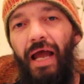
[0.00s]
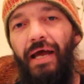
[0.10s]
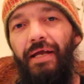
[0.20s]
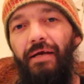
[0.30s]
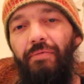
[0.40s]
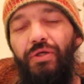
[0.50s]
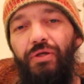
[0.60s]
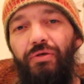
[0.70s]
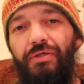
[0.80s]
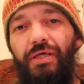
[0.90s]
And number
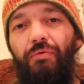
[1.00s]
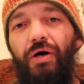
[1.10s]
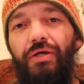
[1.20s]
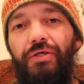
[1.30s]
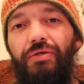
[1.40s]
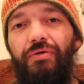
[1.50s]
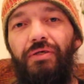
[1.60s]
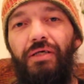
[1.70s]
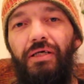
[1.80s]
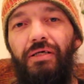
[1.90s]
two is I want
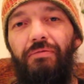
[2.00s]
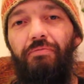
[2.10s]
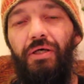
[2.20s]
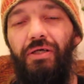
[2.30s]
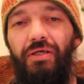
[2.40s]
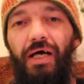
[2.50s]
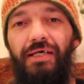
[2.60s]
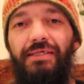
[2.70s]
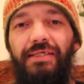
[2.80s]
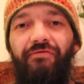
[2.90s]
to build a
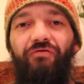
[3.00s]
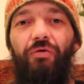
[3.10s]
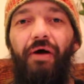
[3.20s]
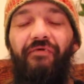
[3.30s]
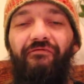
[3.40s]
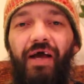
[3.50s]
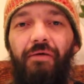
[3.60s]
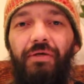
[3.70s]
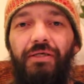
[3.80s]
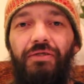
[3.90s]
legacy for my
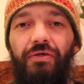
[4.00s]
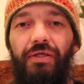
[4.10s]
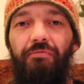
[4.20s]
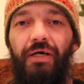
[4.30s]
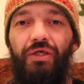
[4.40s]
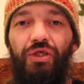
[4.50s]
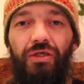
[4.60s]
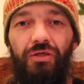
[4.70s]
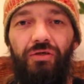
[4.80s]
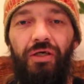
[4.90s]
family so that my
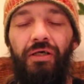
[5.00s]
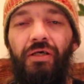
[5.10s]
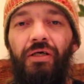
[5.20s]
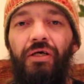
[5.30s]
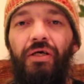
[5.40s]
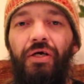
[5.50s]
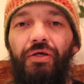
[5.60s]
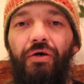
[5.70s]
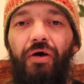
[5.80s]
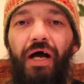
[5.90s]
children
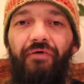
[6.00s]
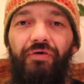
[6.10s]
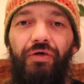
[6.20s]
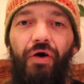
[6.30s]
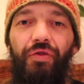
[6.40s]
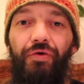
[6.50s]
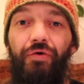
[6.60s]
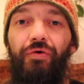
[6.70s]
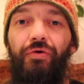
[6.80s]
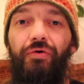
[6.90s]
don't have to go
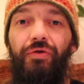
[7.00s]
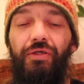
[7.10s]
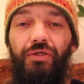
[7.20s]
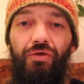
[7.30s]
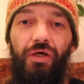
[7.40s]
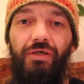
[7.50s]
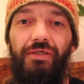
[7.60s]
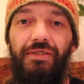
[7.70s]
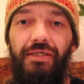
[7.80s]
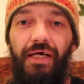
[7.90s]
through the
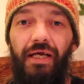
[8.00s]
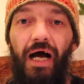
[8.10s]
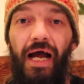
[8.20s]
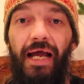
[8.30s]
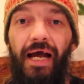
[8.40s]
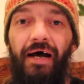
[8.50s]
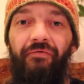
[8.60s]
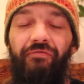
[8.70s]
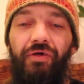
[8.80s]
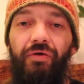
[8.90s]
struggles that I
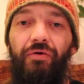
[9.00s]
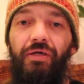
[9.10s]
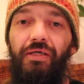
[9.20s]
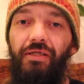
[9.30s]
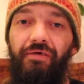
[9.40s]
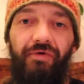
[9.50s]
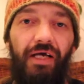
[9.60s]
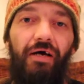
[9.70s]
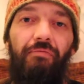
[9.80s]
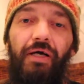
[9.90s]
have, you know, like
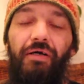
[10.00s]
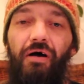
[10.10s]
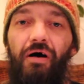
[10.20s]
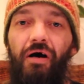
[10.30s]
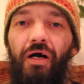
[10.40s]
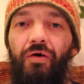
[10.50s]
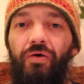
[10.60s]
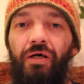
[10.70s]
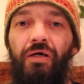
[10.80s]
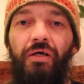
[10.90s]
living out of my car
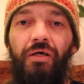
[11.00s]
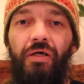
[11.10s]
or